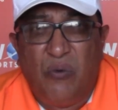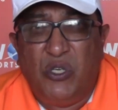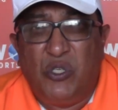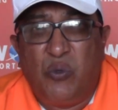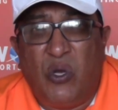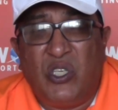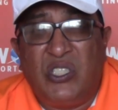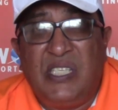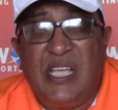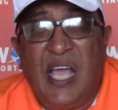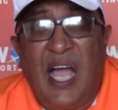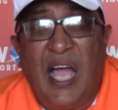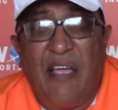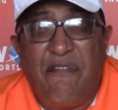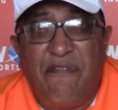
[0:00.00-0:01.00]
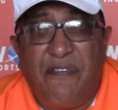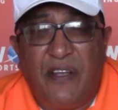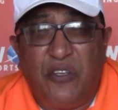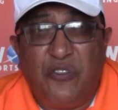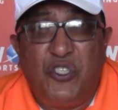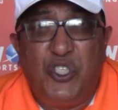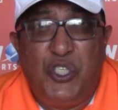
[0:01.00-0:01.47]
which was the
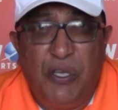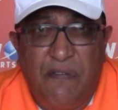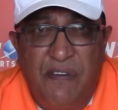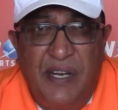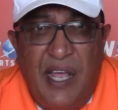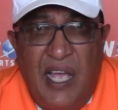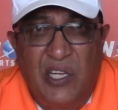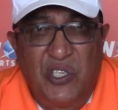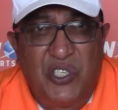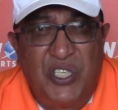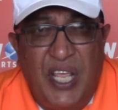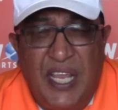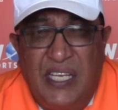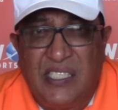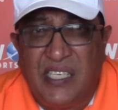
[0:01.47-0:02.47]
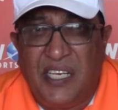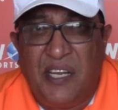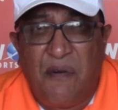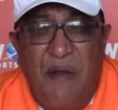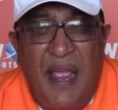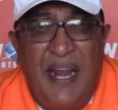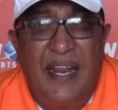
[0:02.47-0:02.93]
Highveld Juvenile Stakes, and
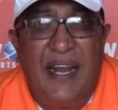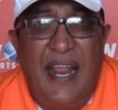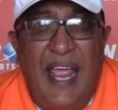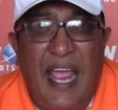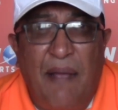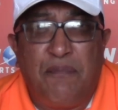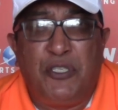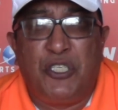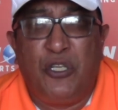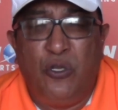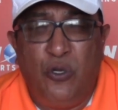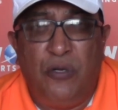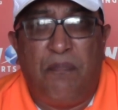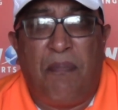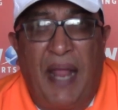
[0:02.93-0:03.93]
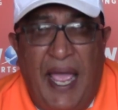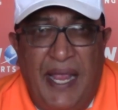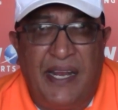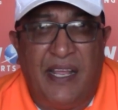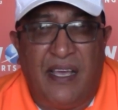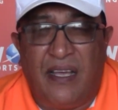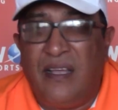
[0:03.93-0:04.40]
he ran an absolute
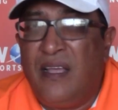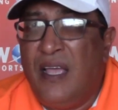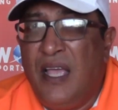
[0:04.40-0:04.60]
blinder